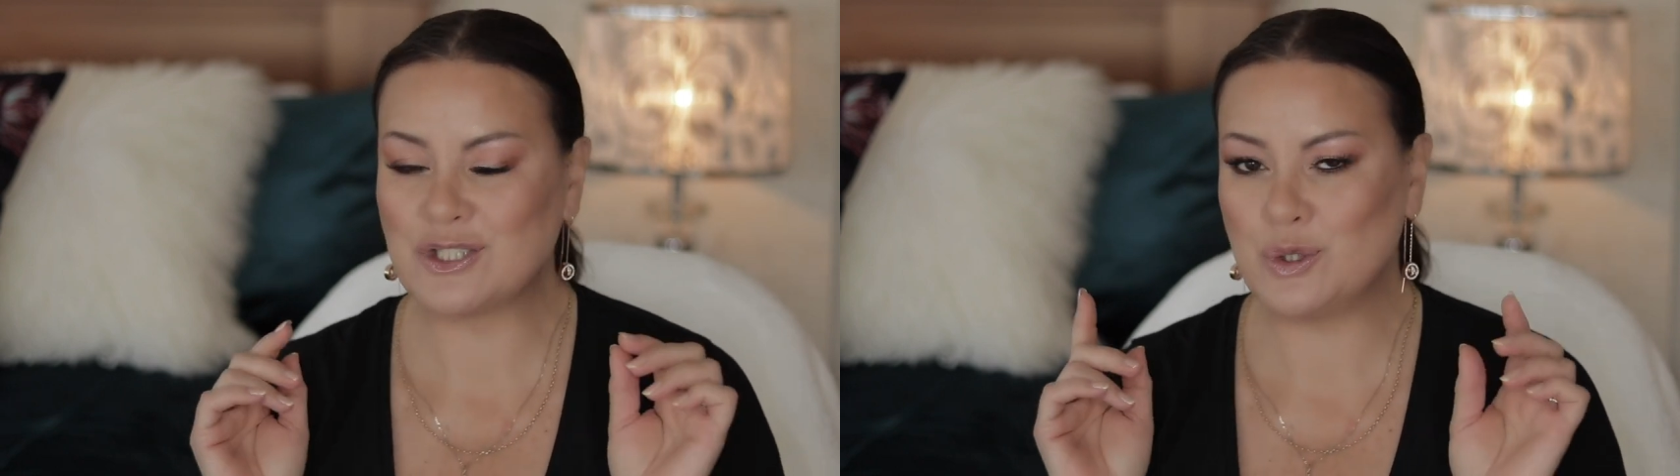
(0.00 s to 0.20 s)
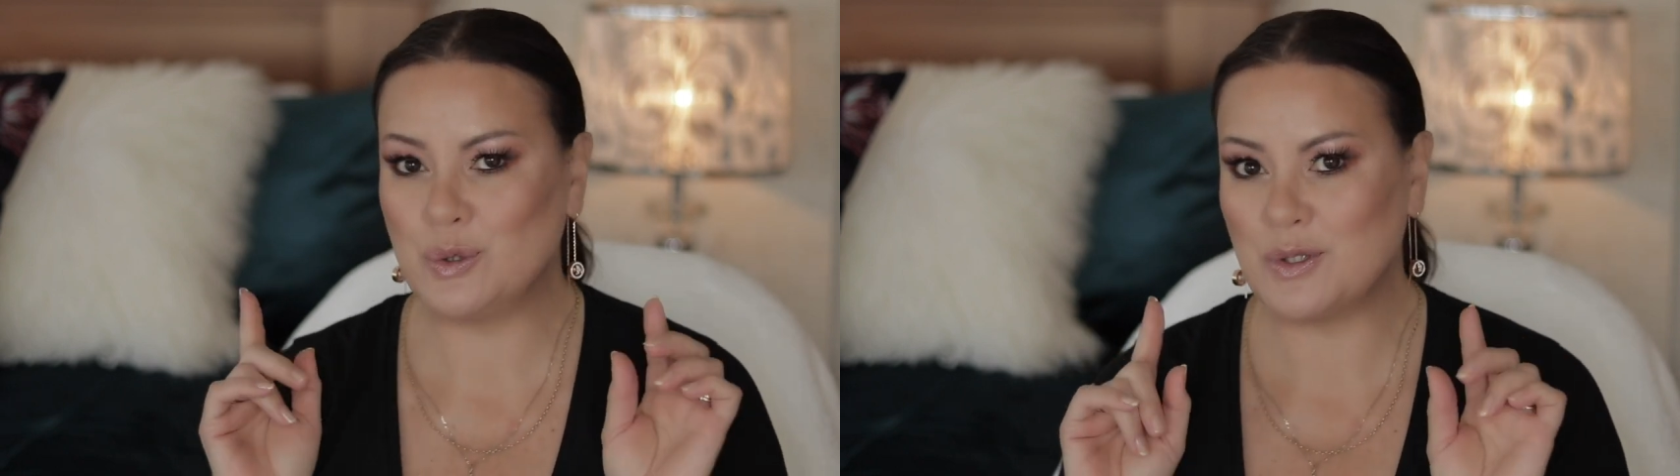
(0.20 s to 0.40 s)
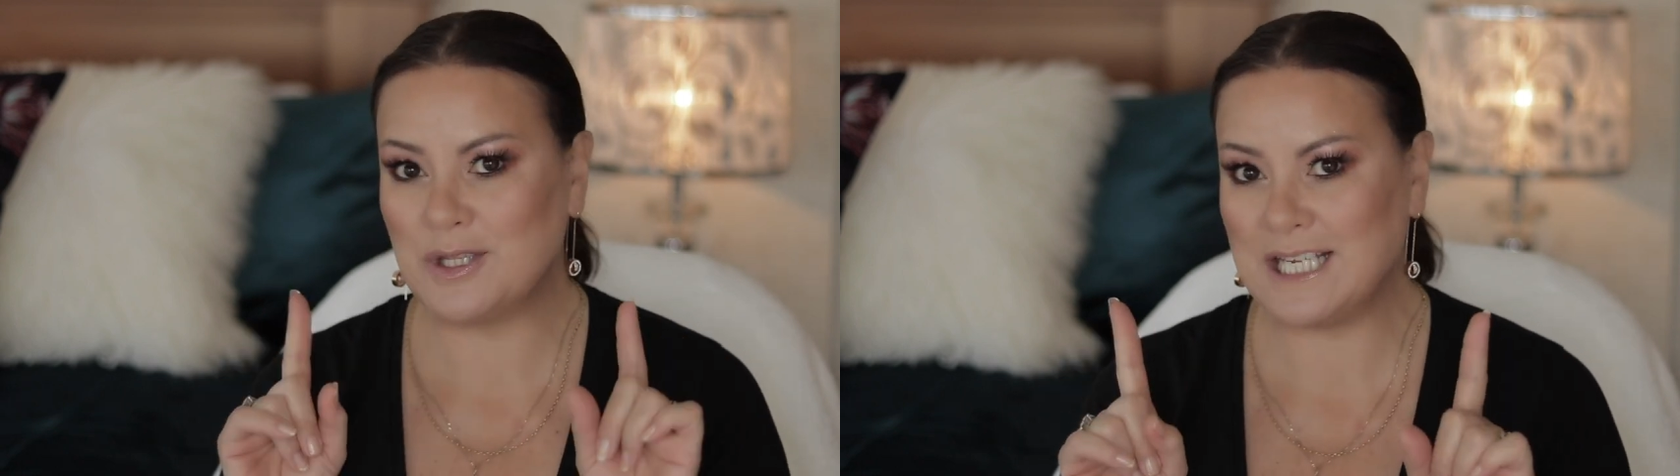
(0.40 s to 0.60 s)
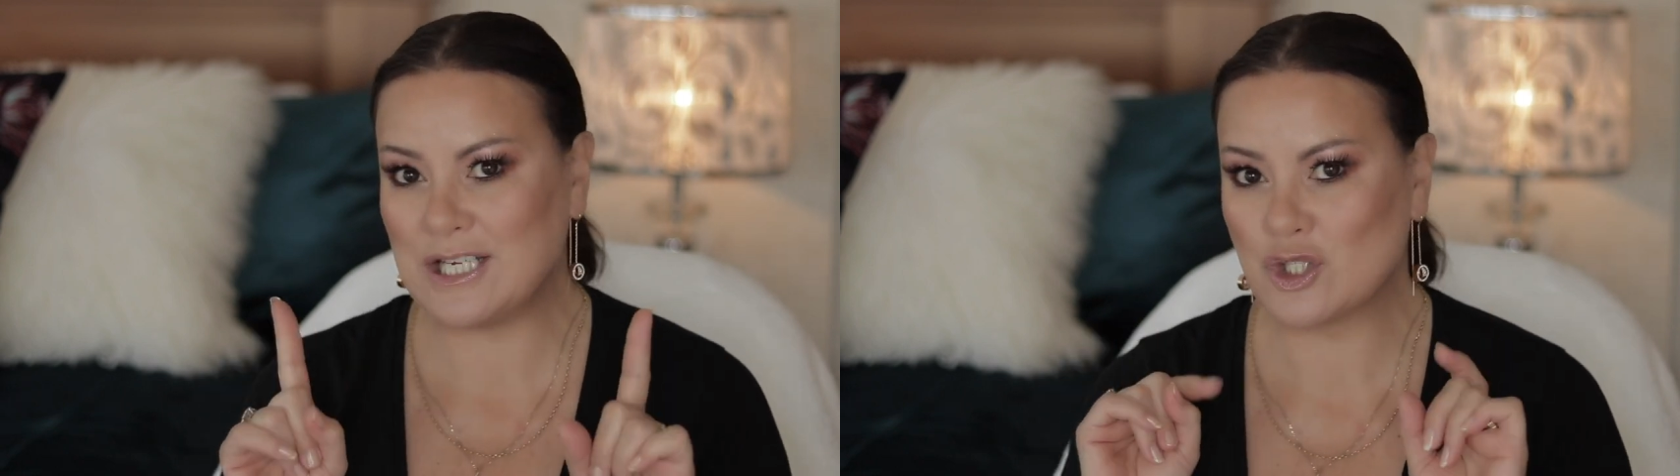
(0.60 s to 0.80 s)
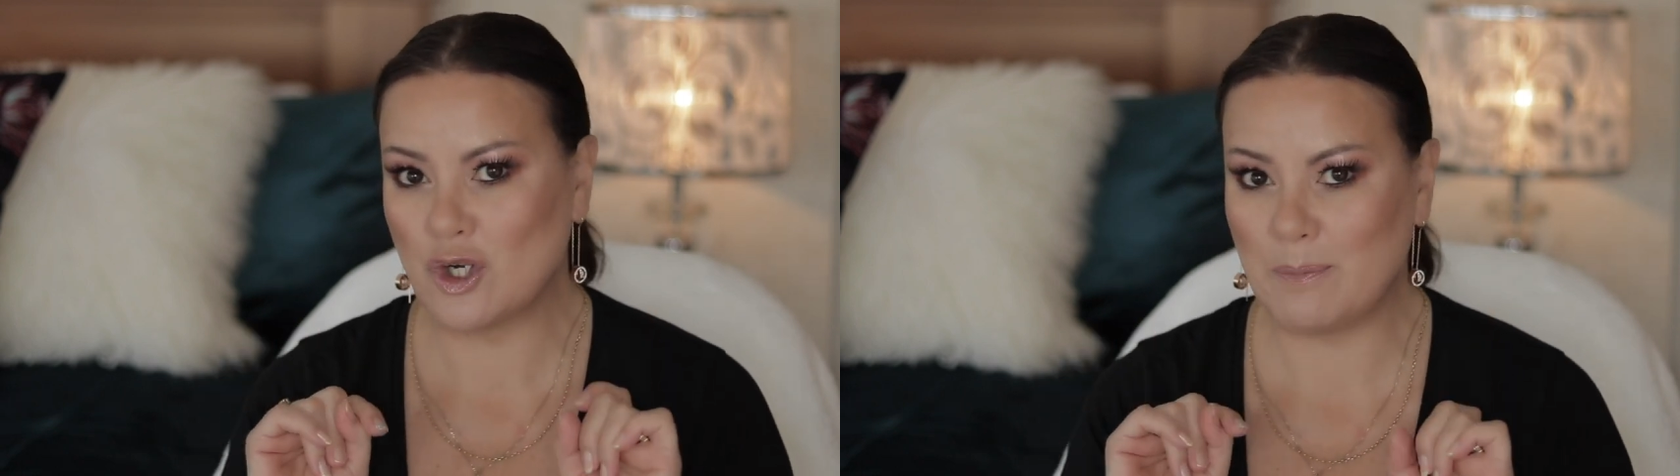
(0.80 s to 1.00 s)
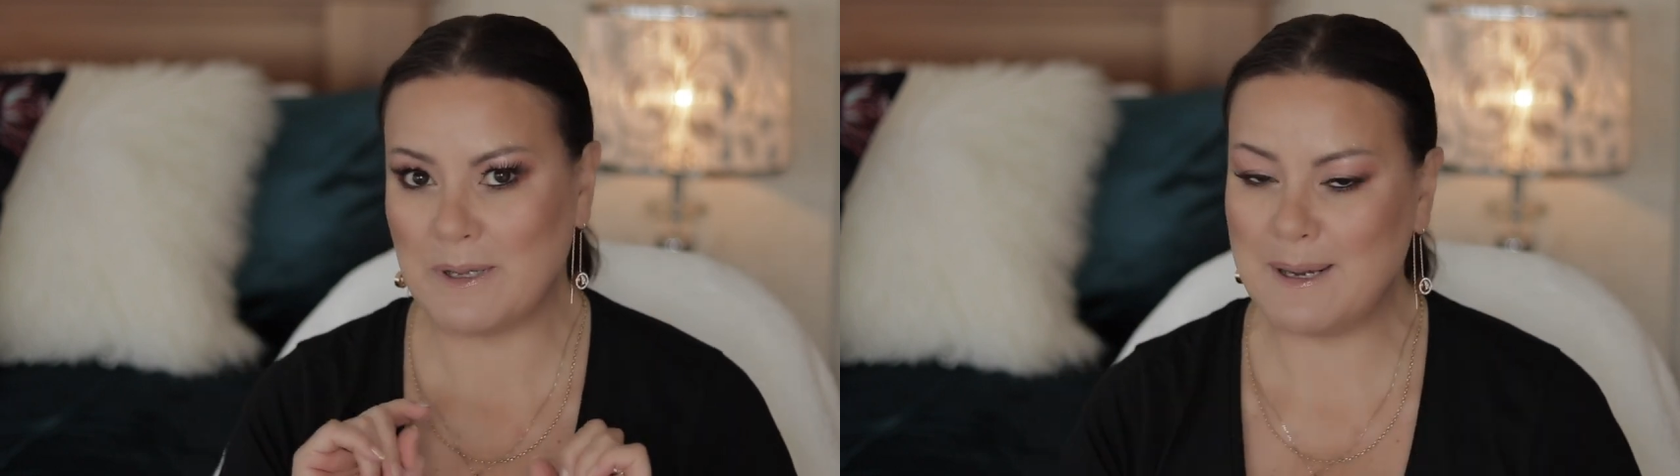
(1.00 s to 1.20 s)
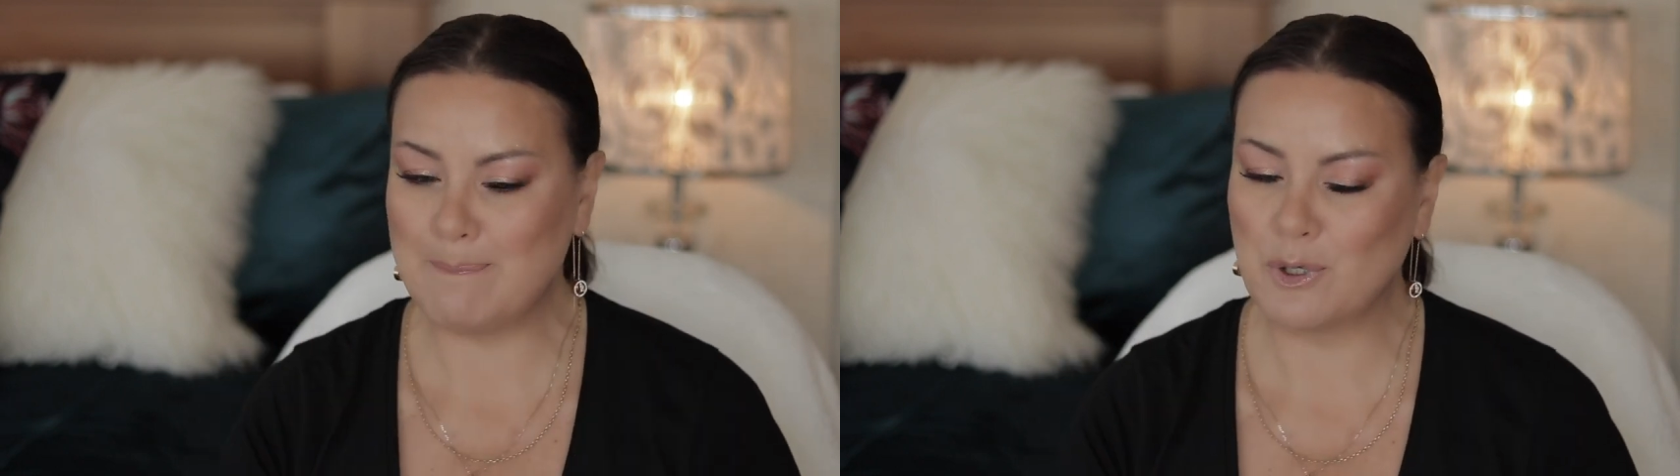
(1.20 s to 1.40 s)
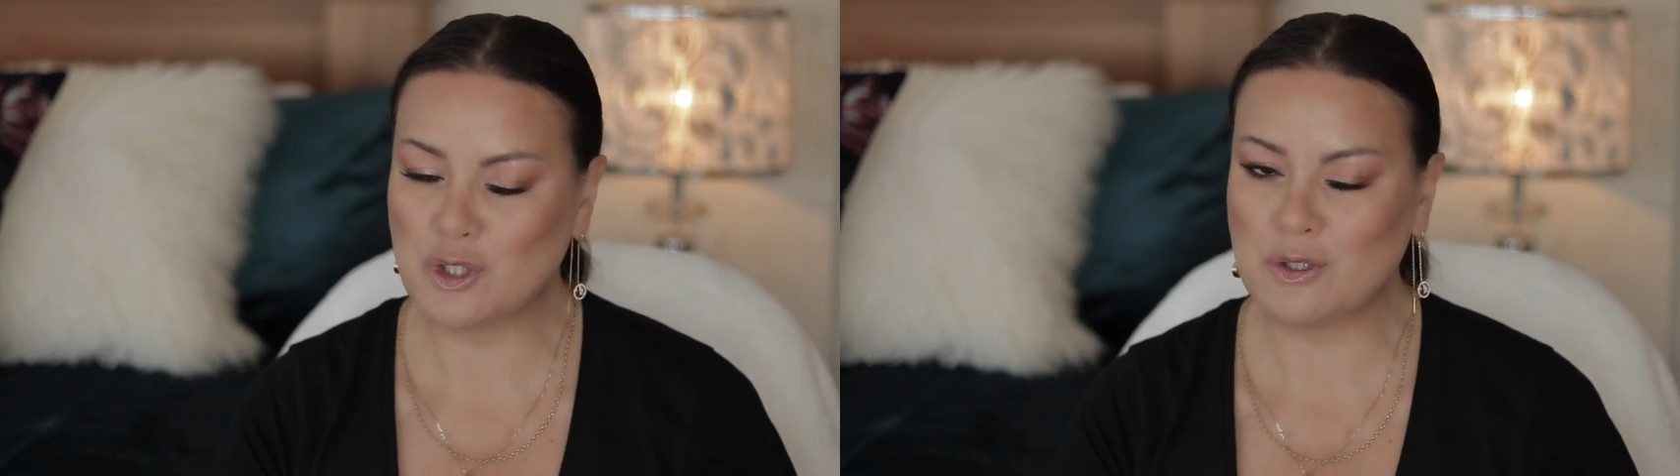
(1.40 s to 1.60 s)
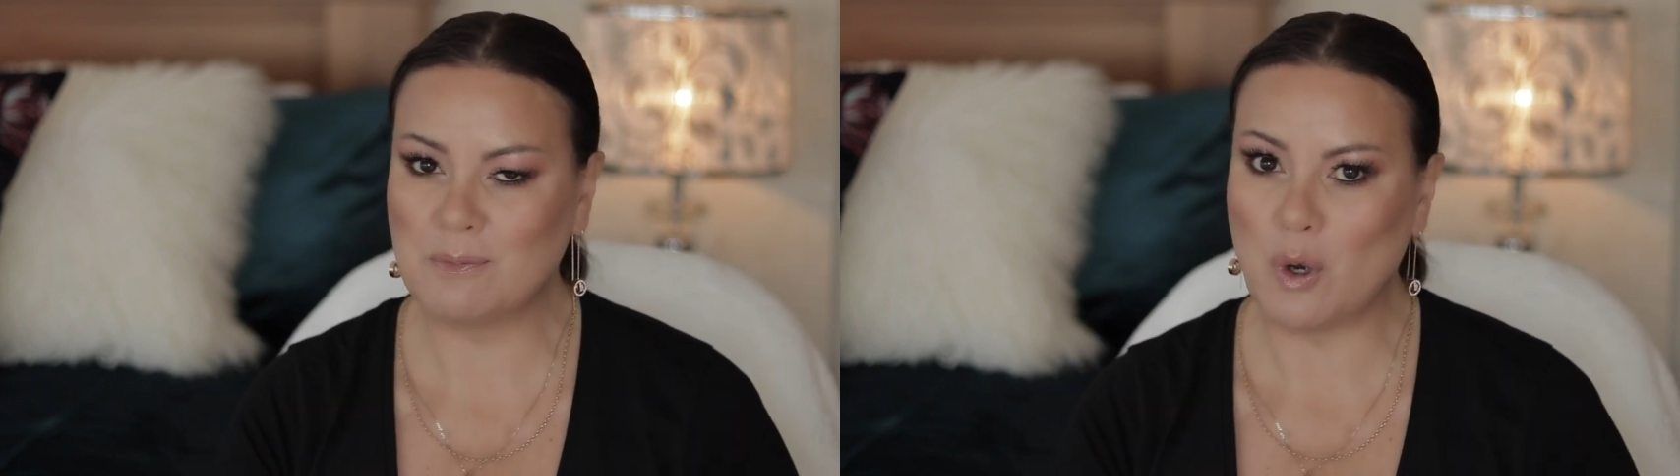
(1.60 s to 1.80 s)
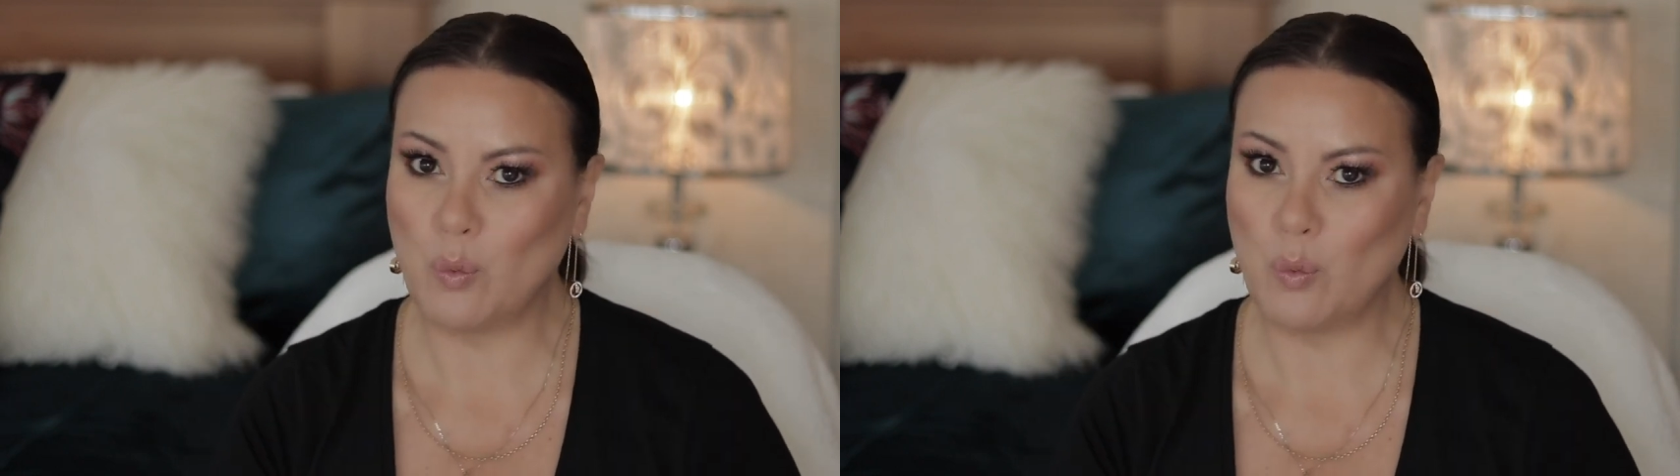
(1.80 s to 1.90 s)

to the top and bottom